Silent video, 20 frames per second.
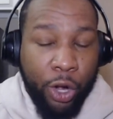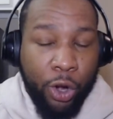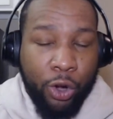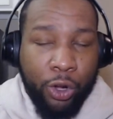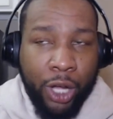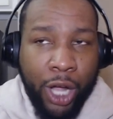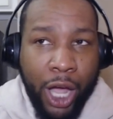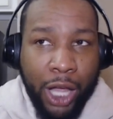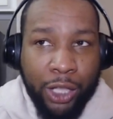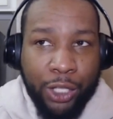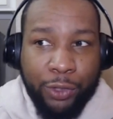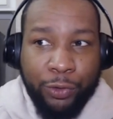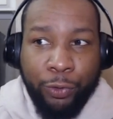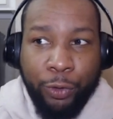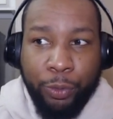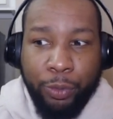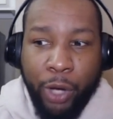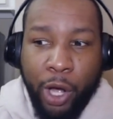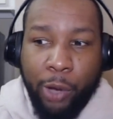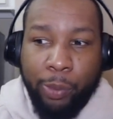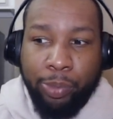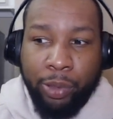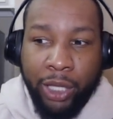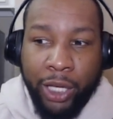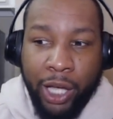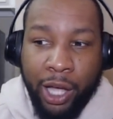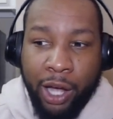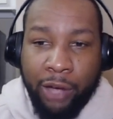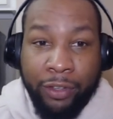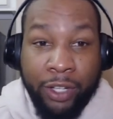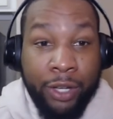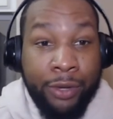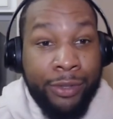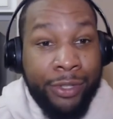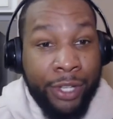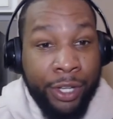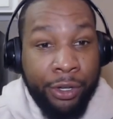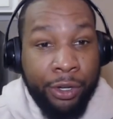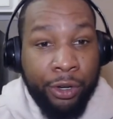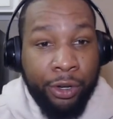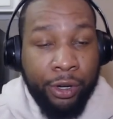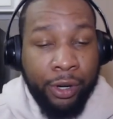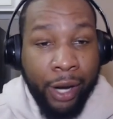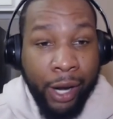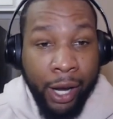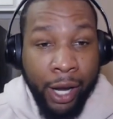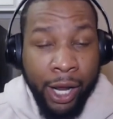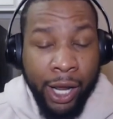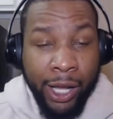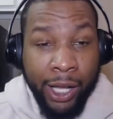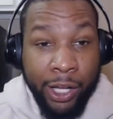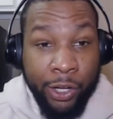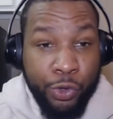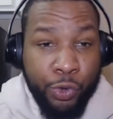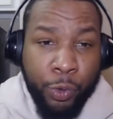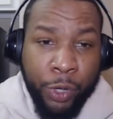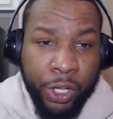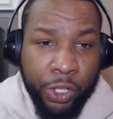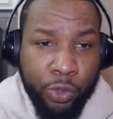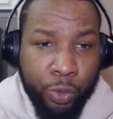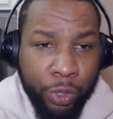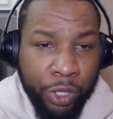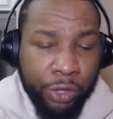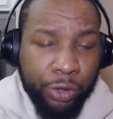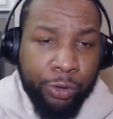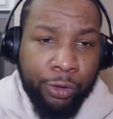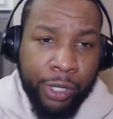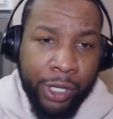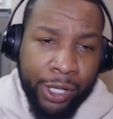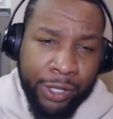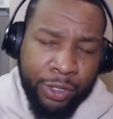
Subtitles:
Or college football playoff contender in 2023.